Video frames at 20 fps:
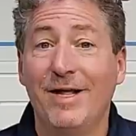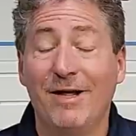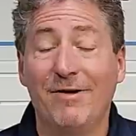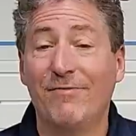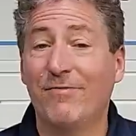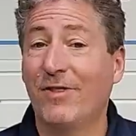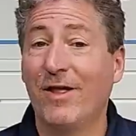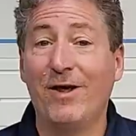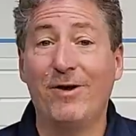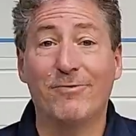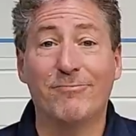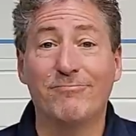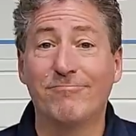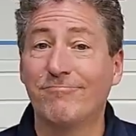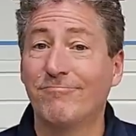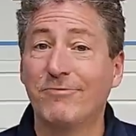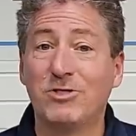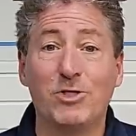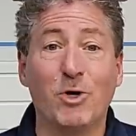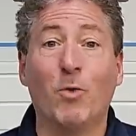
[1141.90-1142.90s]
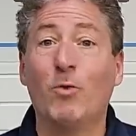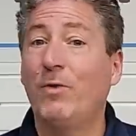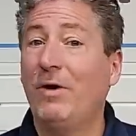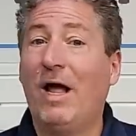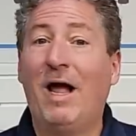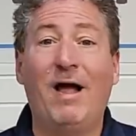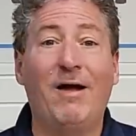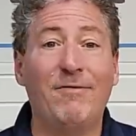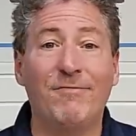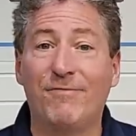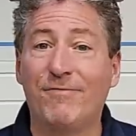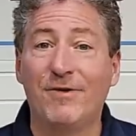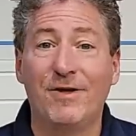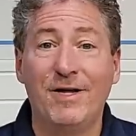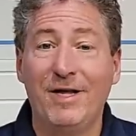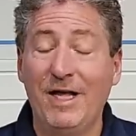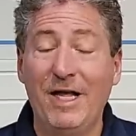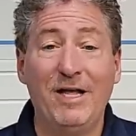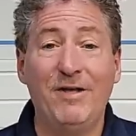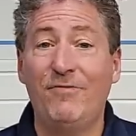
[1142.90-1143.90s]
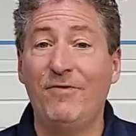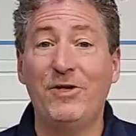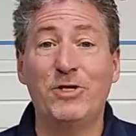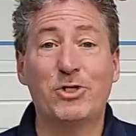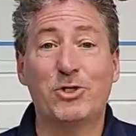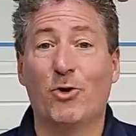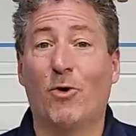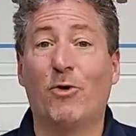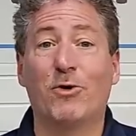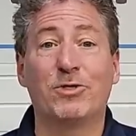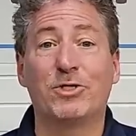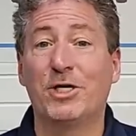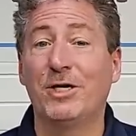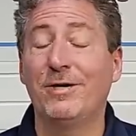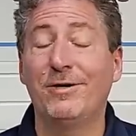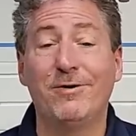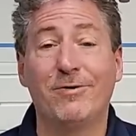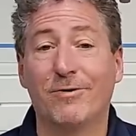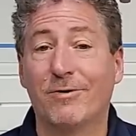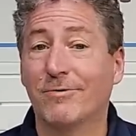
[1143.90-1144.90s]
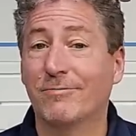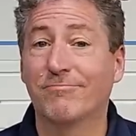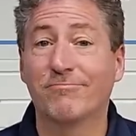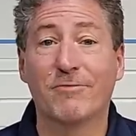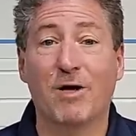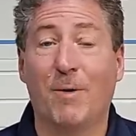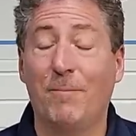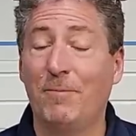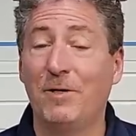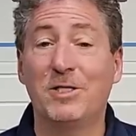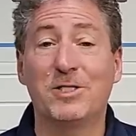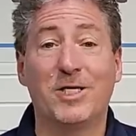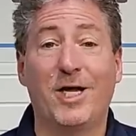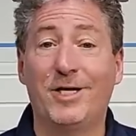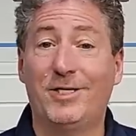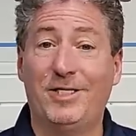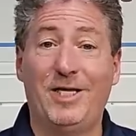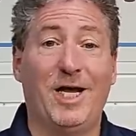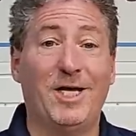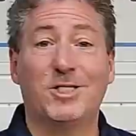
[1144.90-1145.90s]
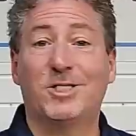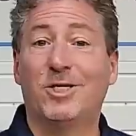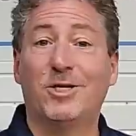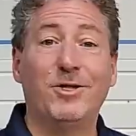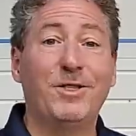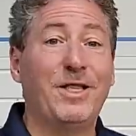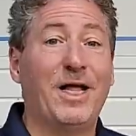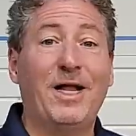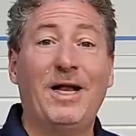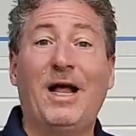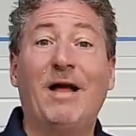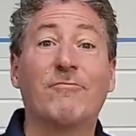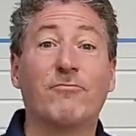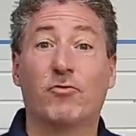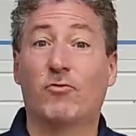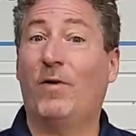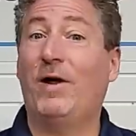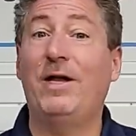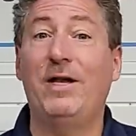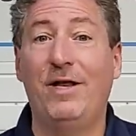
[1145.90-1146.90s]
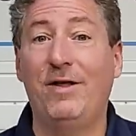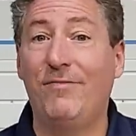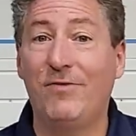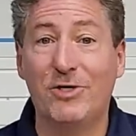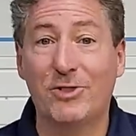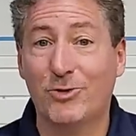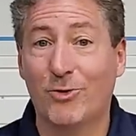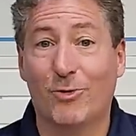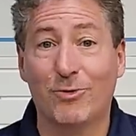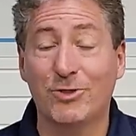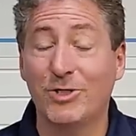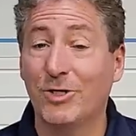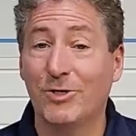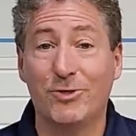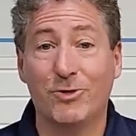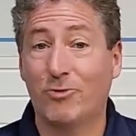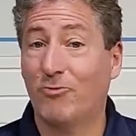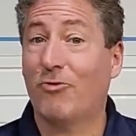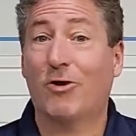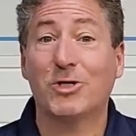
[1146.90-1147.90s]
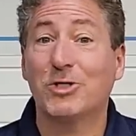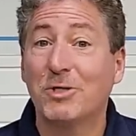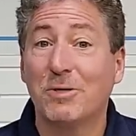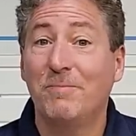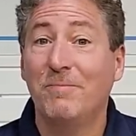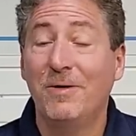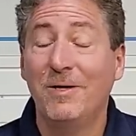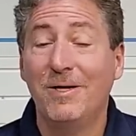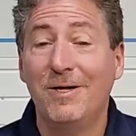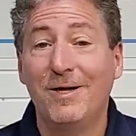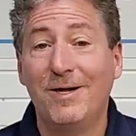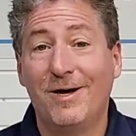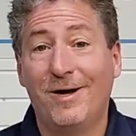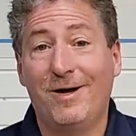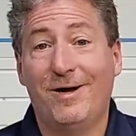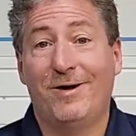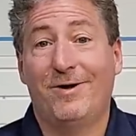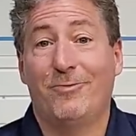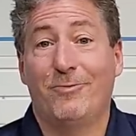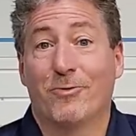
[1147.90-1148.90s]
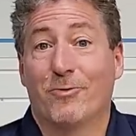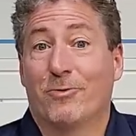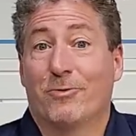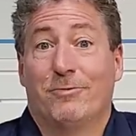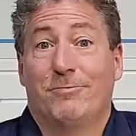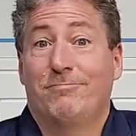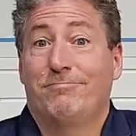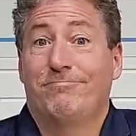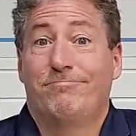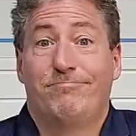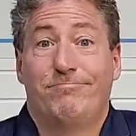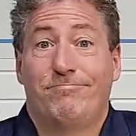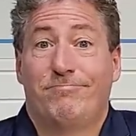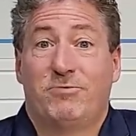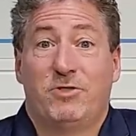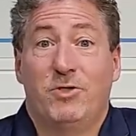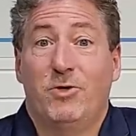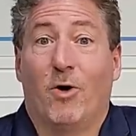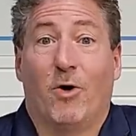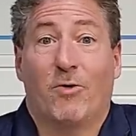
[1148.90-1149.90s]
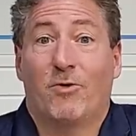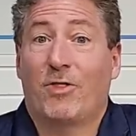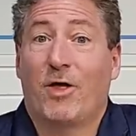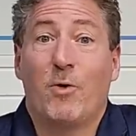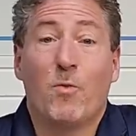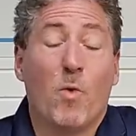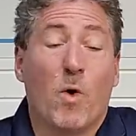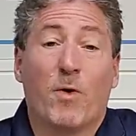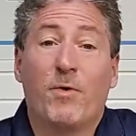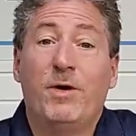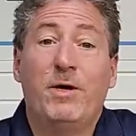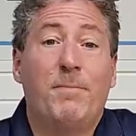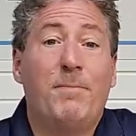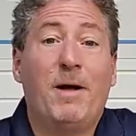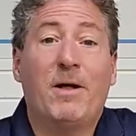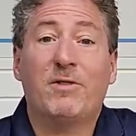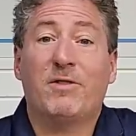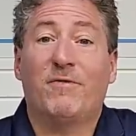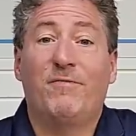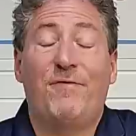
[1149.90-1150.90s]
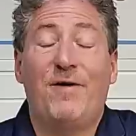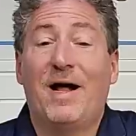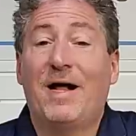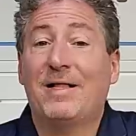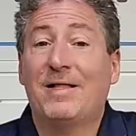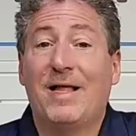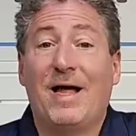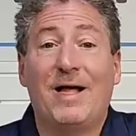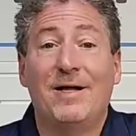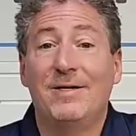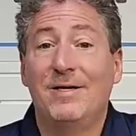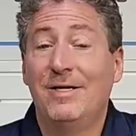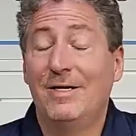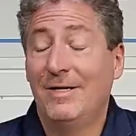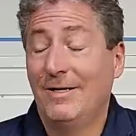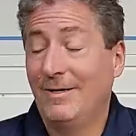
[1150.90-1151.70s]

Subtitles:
if they don't have EV charging, or companies like Tesla that have great EV charging going to crush them? Or are they worried about the fact that